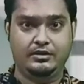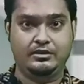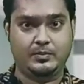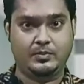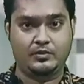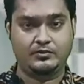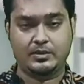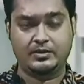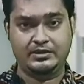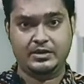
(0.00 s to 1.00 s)
in
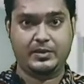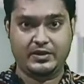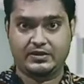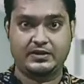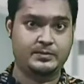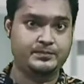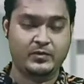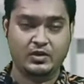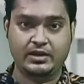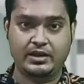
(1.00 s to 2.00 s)
the patient.
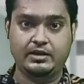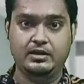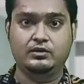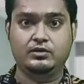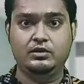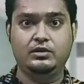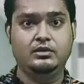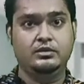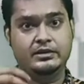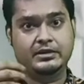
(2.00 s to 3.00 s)
Okay,
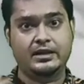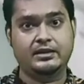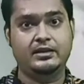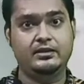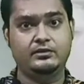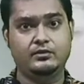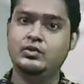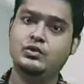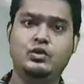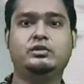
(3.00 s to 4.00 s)
so in that case
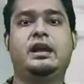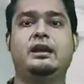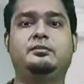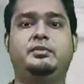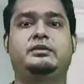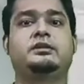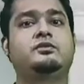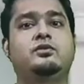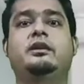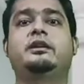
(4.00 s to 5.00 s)
we know that the patient
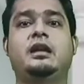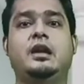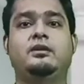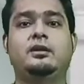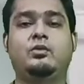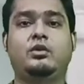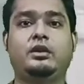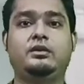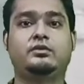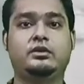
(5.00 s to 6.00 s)
is already having a
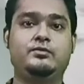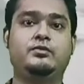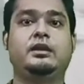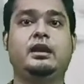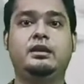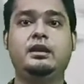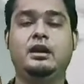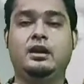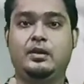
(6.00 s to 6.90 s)
blockage. So if we can